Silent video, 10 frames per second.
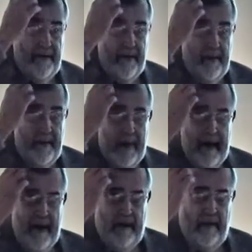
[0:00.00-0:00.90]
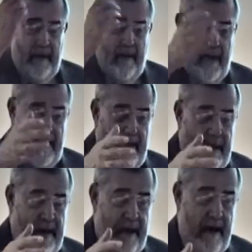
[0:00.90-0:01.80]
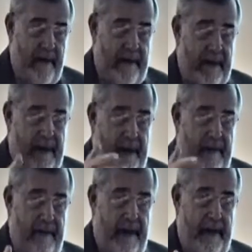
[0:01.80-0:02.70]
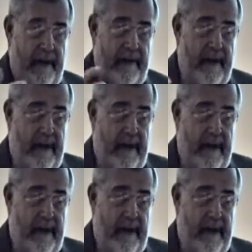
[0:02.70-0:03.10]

and sleep. And so they want the comfort, the convenience.